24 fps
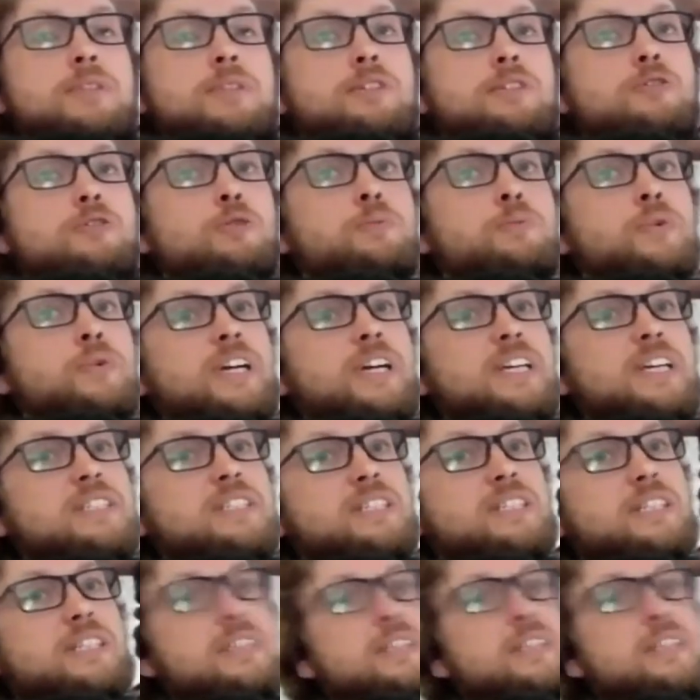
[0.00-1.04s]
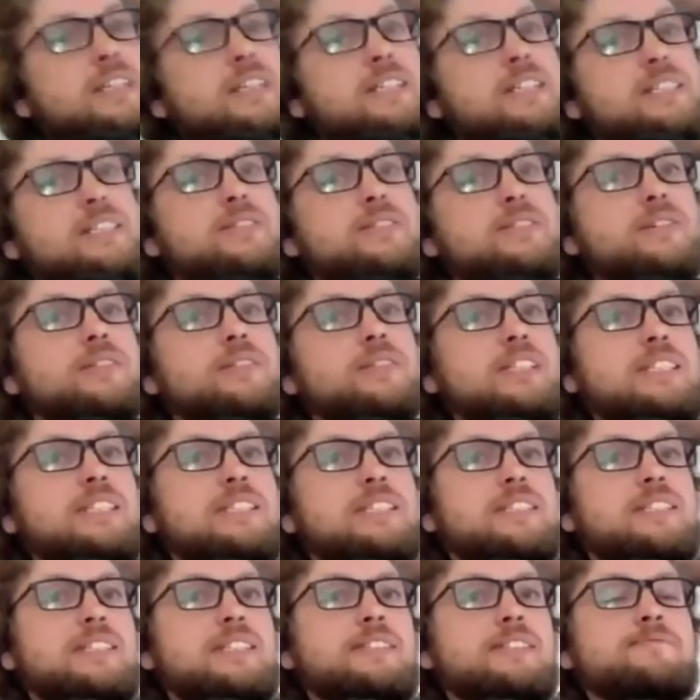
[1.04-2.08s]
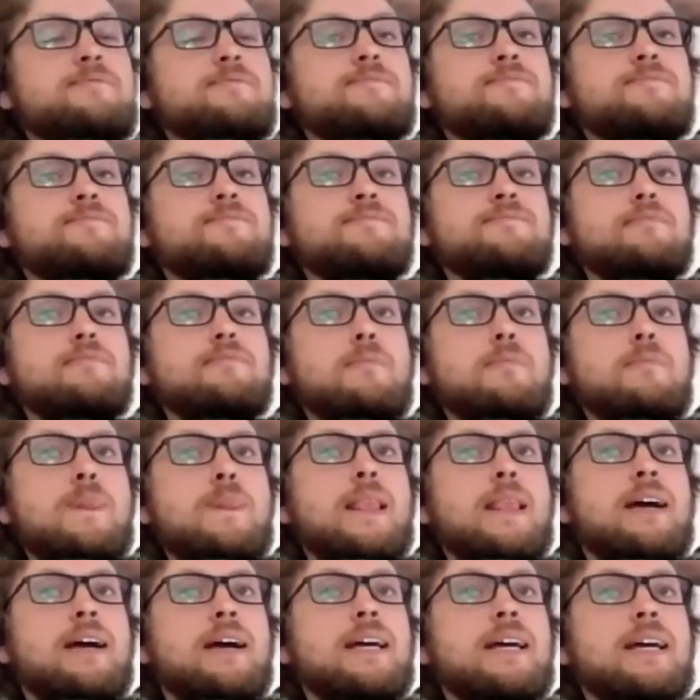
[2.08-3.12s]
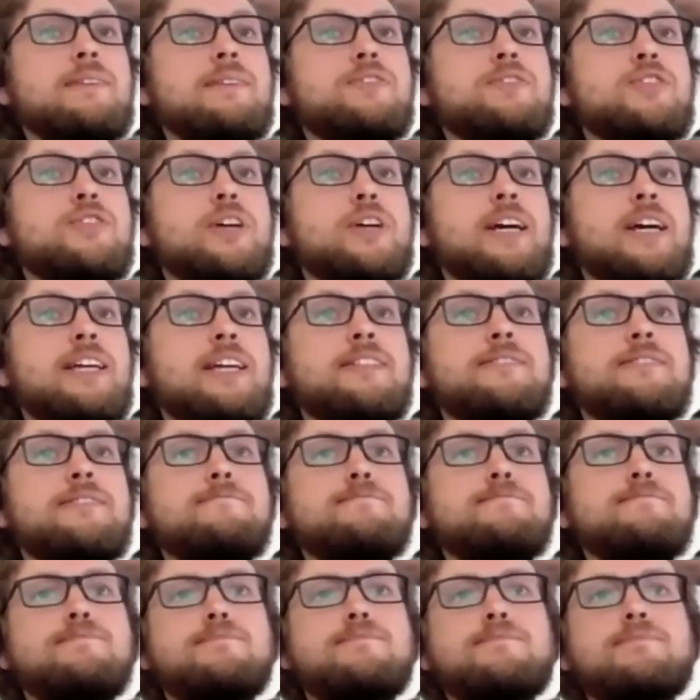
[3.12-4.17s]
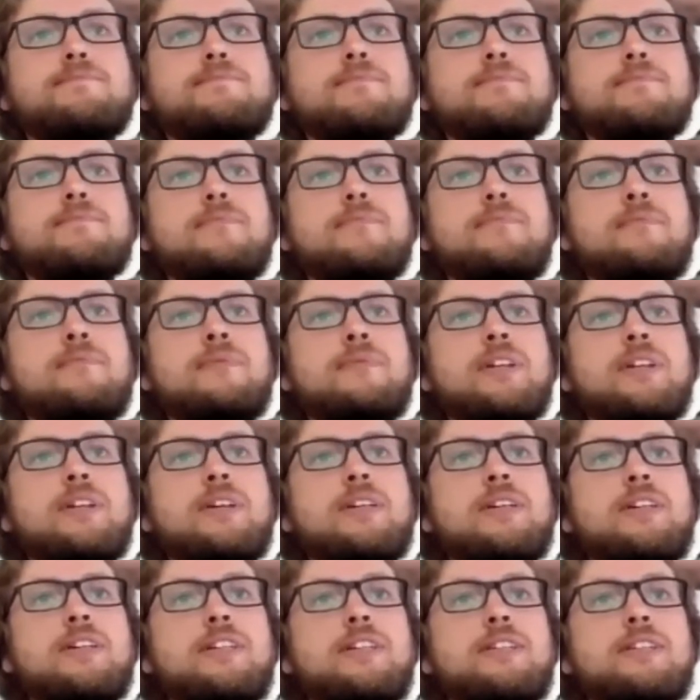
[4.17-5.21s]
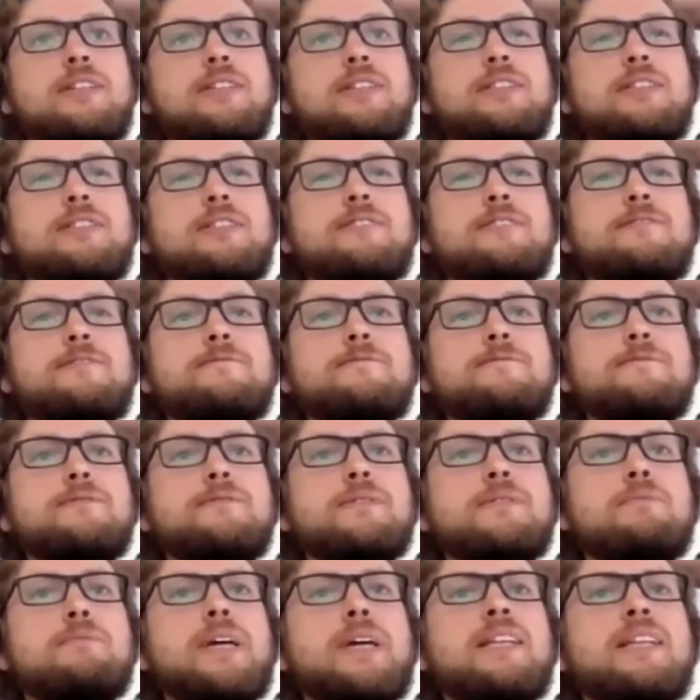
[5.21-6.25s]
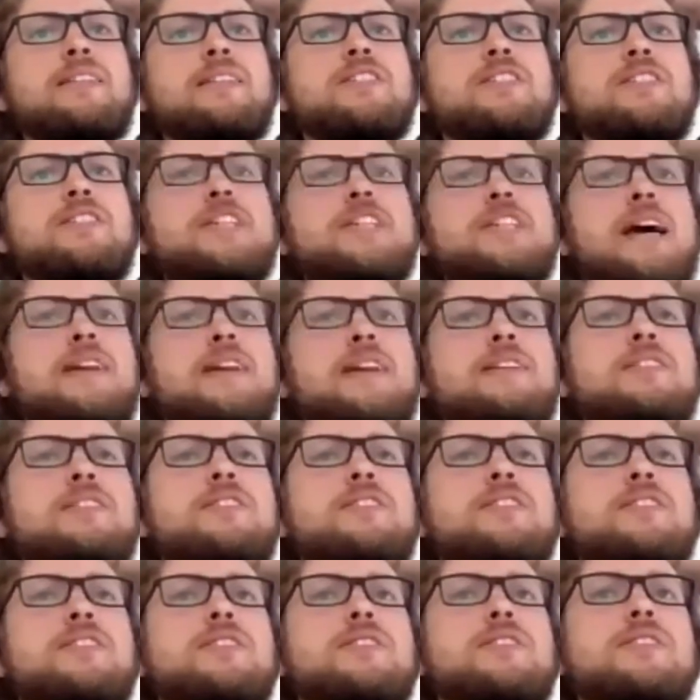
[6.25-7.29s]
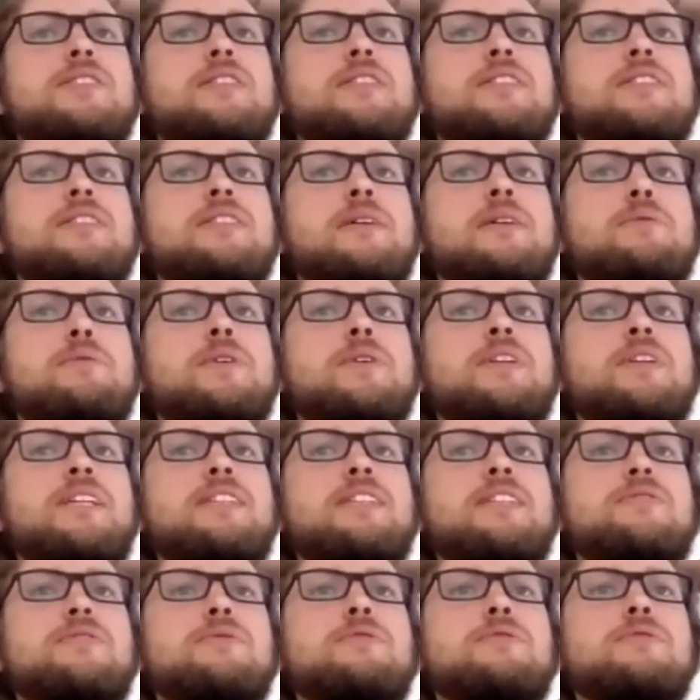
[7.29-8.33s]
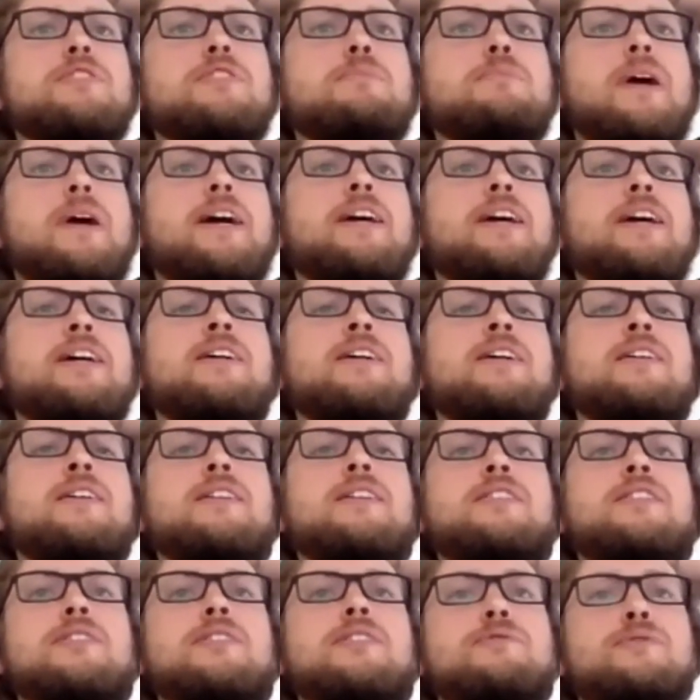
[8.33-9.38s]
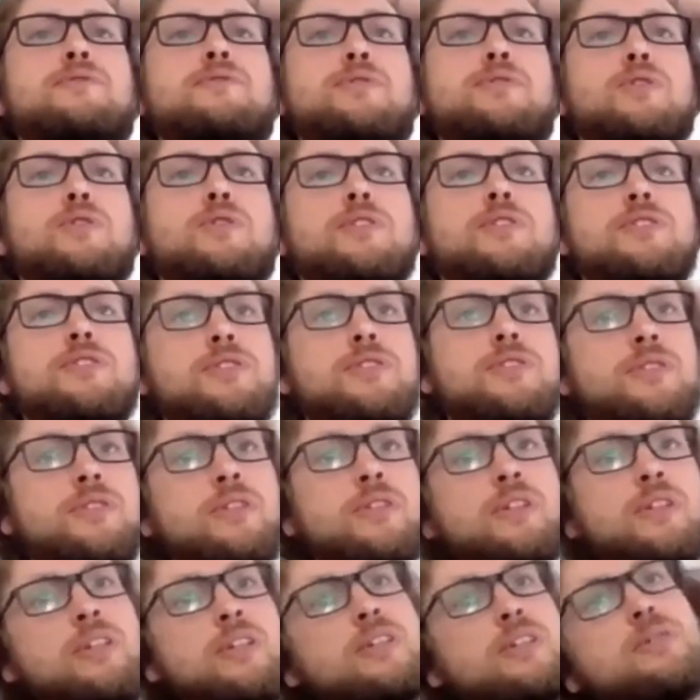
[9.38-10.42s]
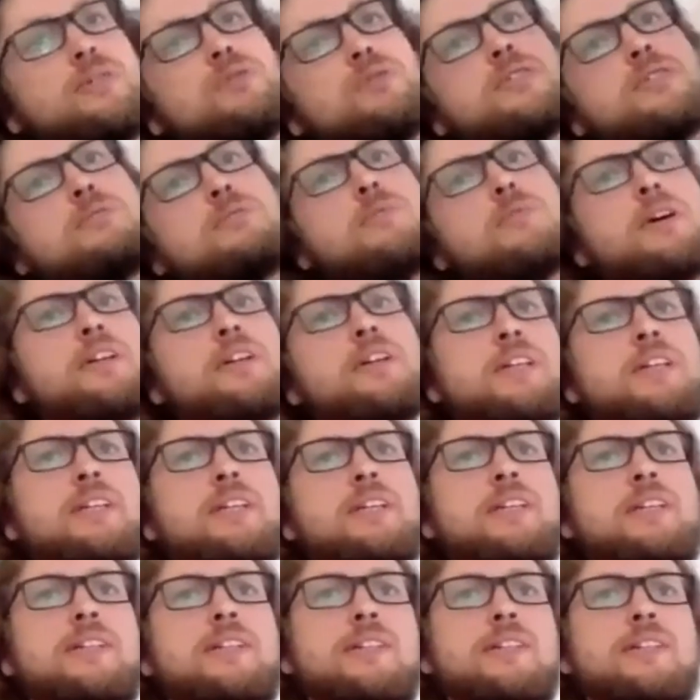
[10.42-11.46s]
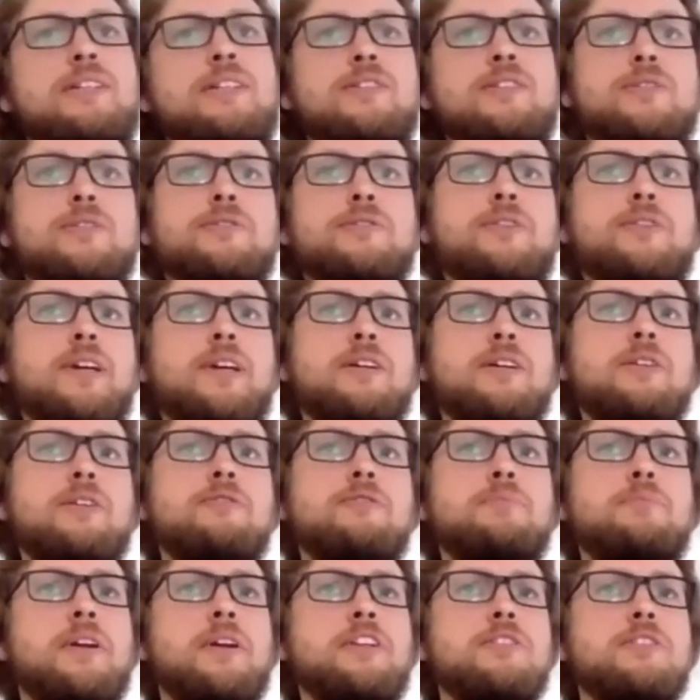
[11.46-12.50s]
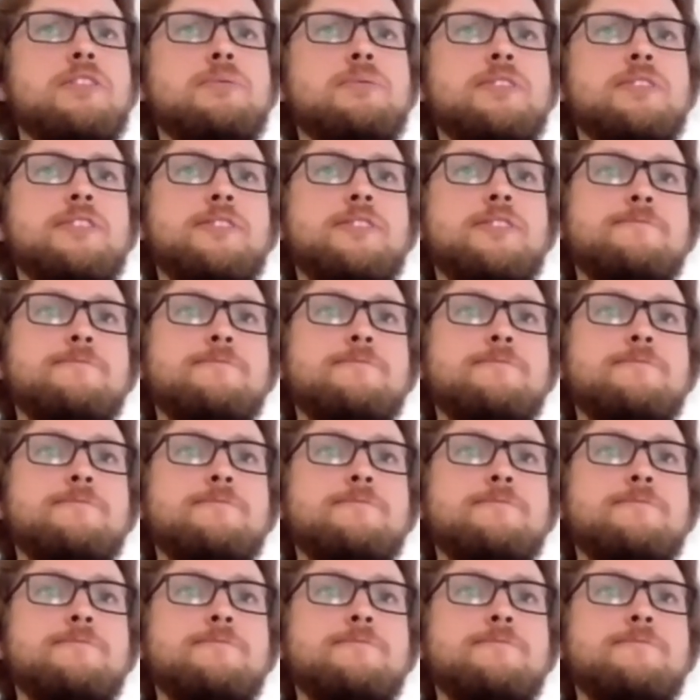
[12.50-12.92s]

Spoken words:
Cooperation is not easy. I have tried. The main challenge is that one needs to inspire, not force, using money or fear of punishment.